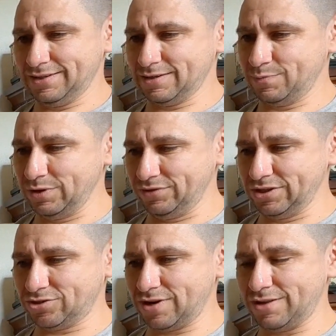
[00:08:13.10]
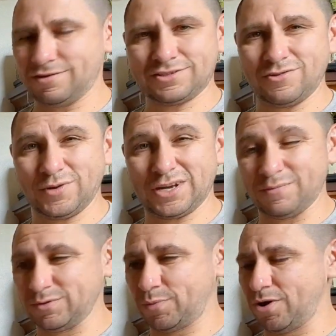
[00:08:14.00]
to build this trailer, so it
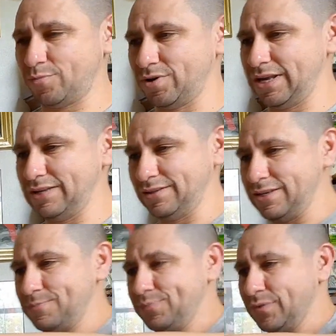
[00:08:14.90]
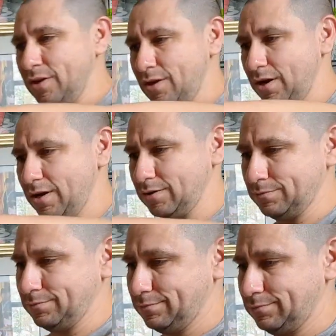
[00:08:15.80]
comes apart pretty easily.
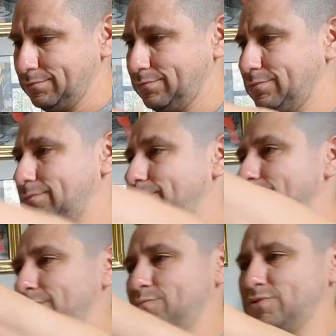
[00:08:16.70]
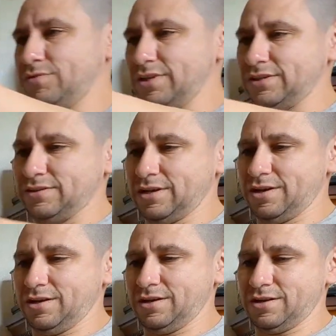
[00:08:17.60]
So this is
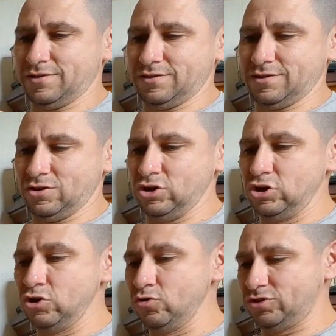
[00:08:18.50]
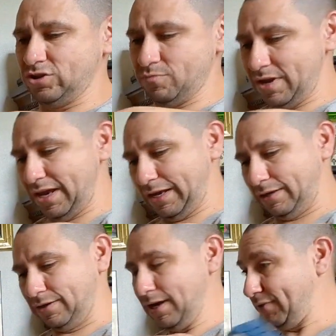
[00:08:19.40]
a new to me.
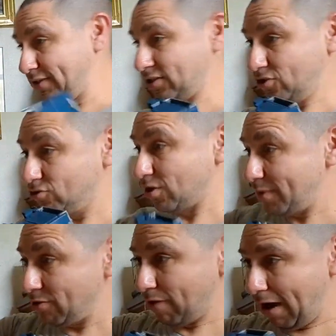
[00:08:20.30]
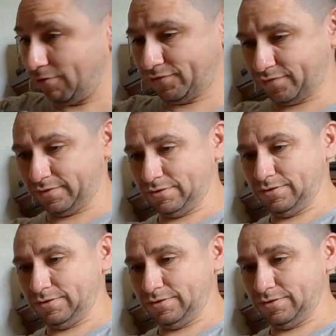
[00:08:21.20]
This is new to me, Ralph.